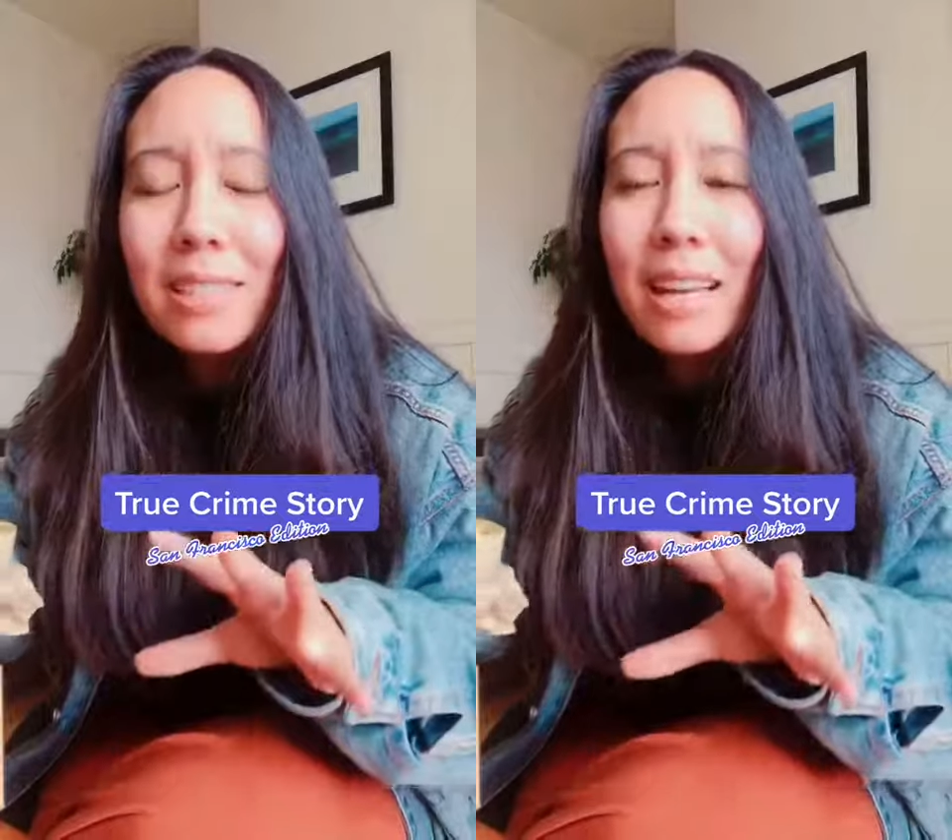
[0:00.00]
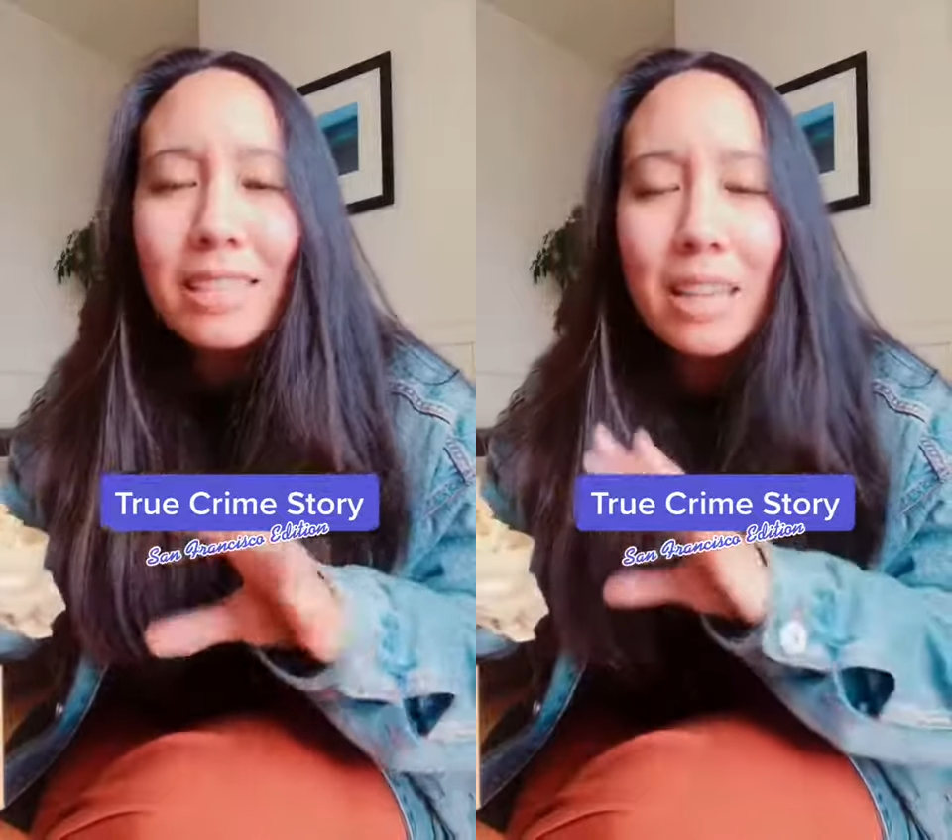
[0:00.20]

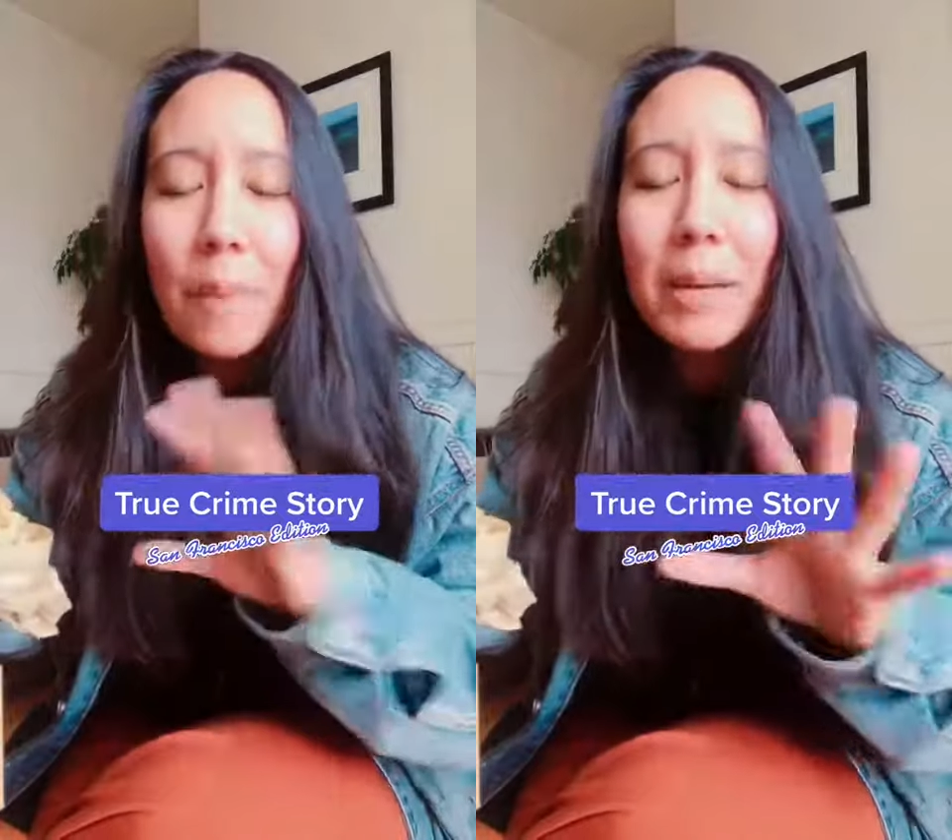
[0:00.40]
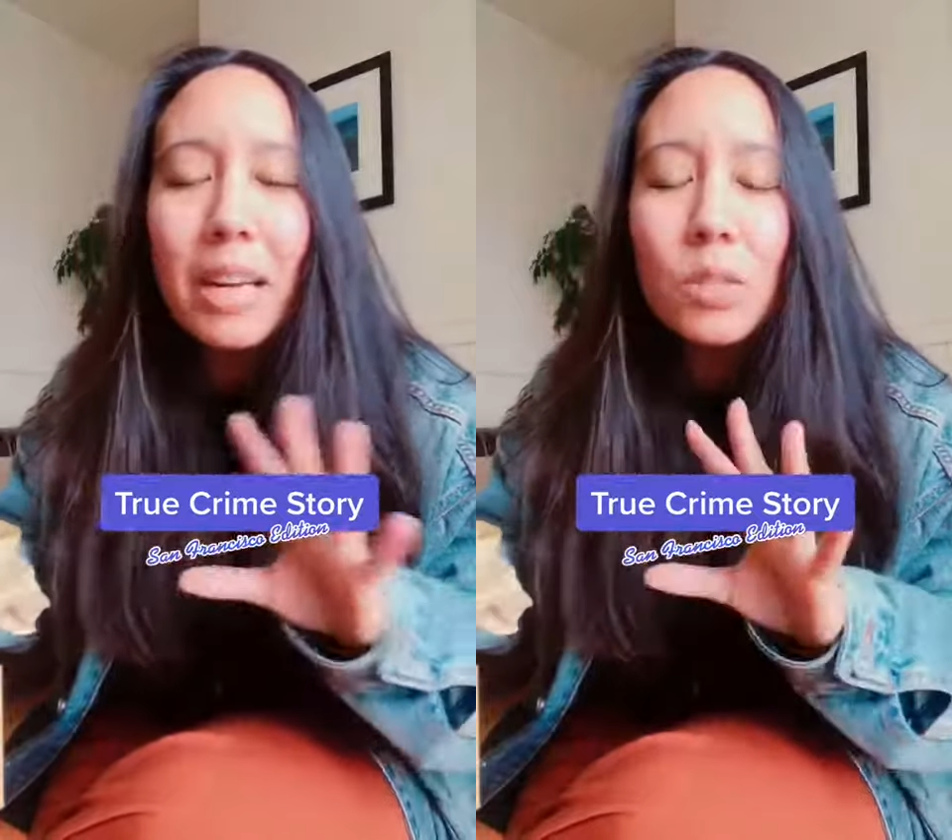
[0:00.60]
that it's
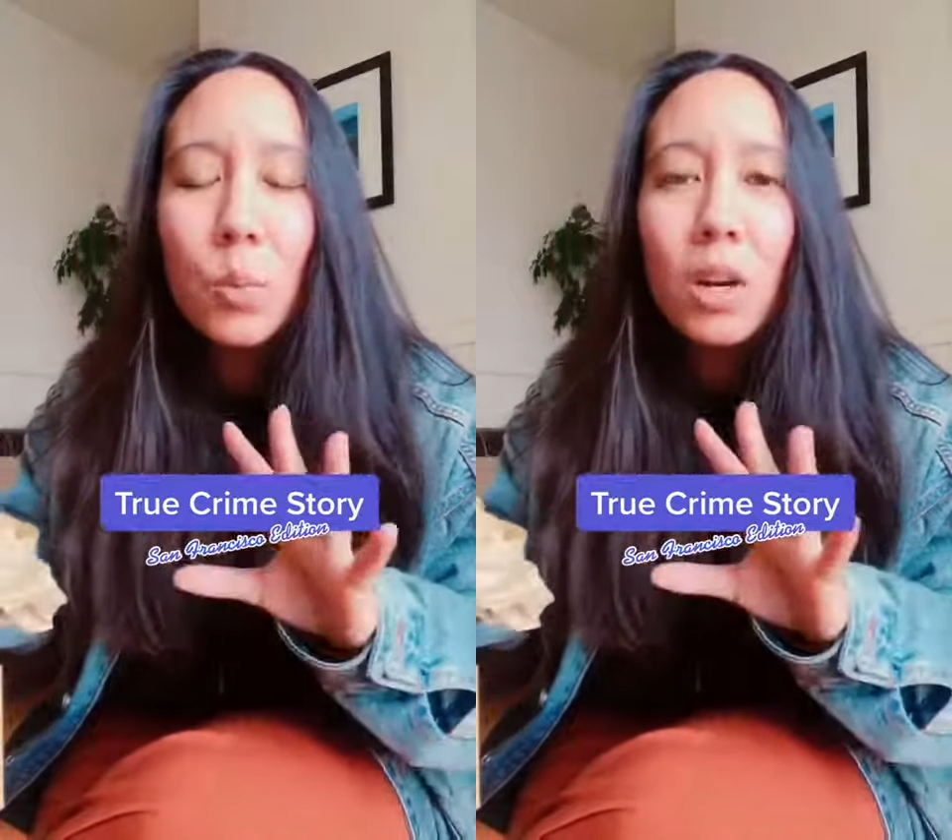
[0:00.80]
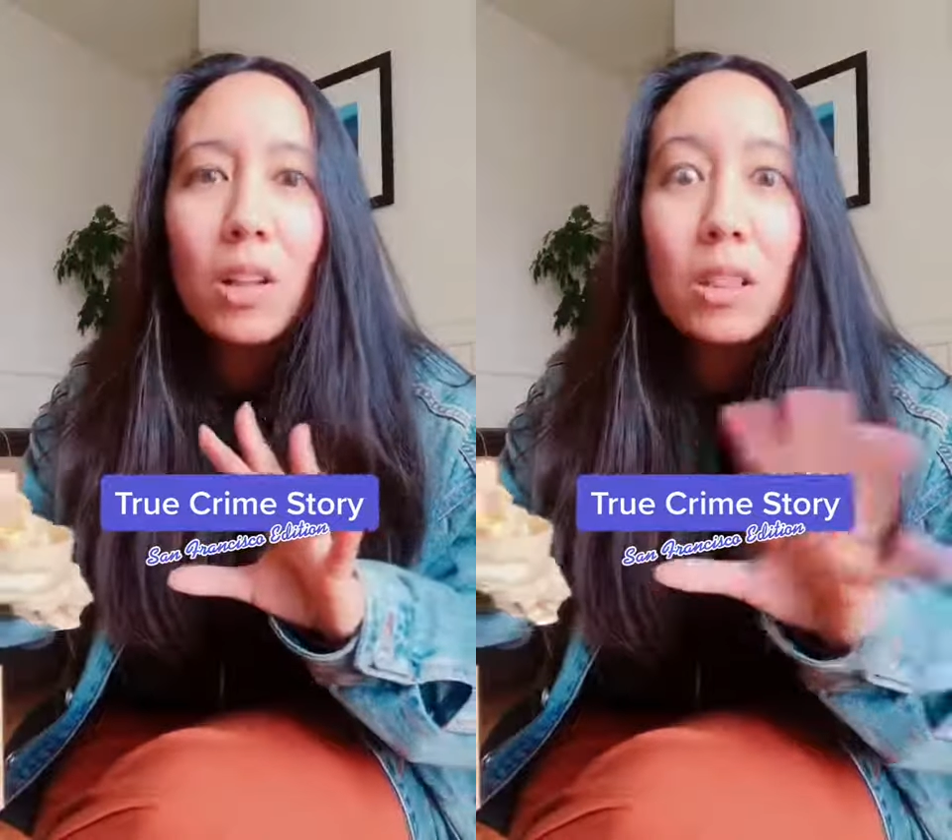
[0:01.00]
not because
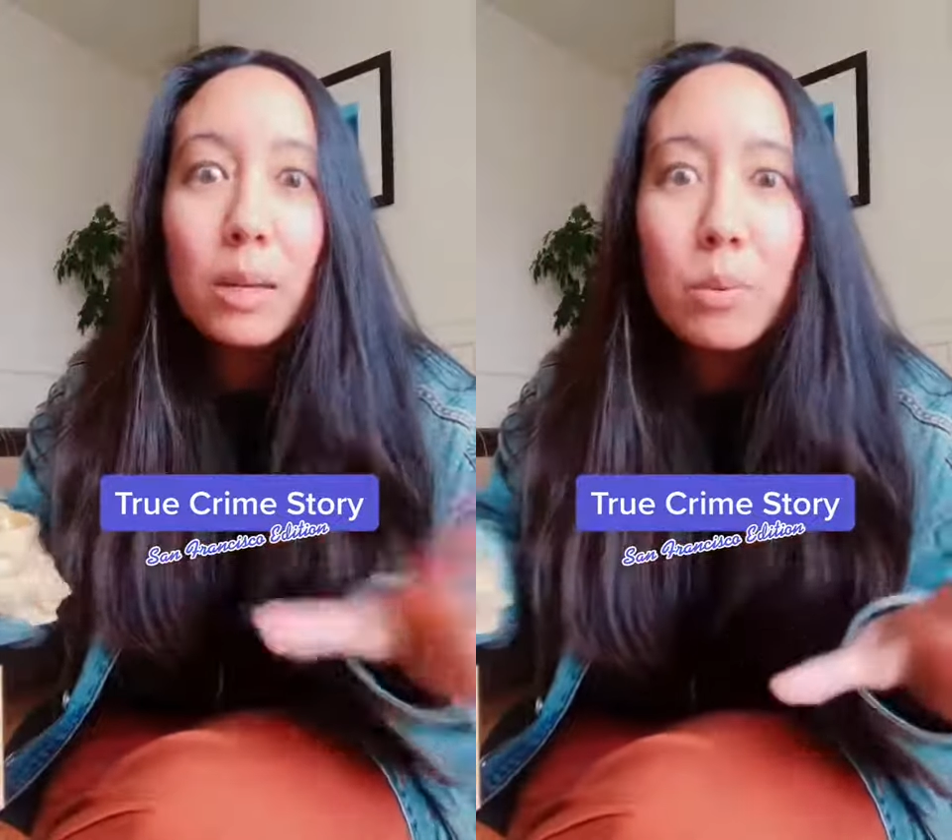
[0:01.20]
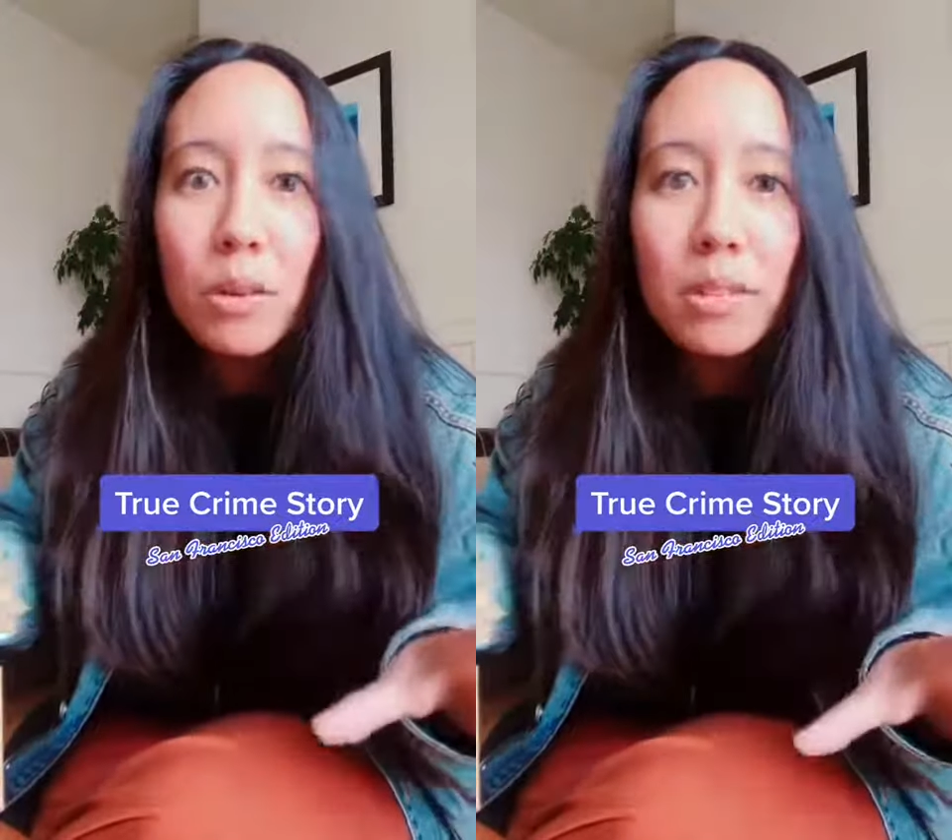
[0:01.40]
we're a liberal